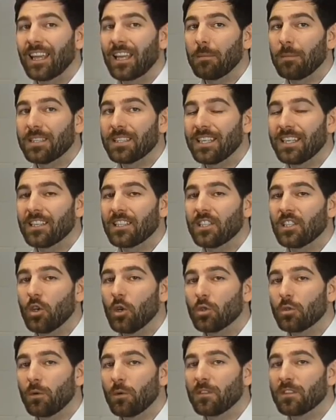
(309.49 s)
it can be seen as a
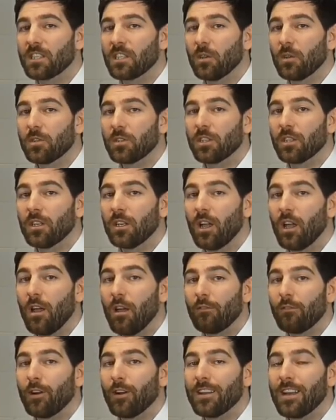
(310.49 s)
useful solution
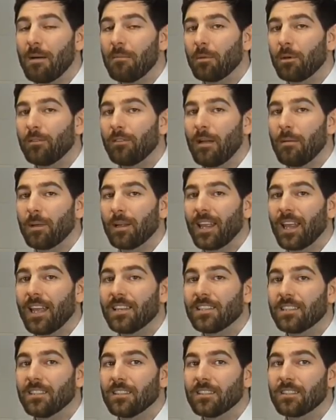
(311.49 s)
for a number of
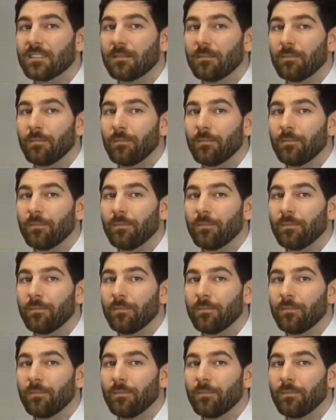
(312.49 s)
applications.